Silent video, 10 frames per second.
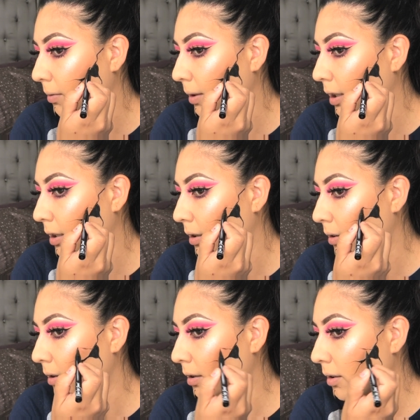
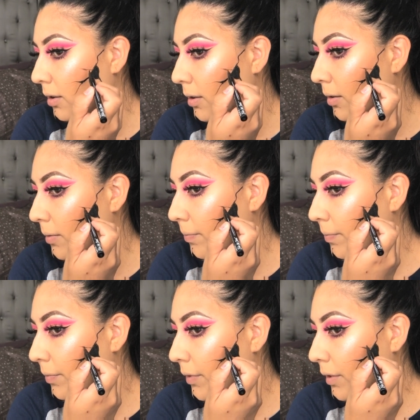around,
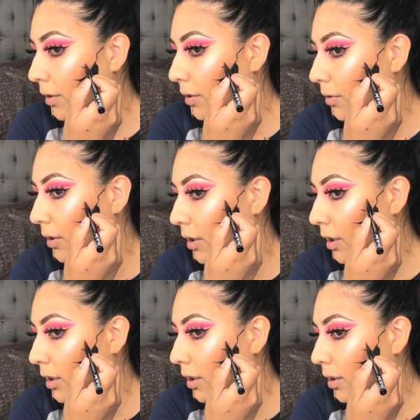going
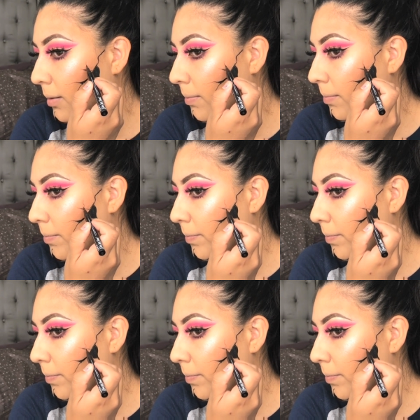up.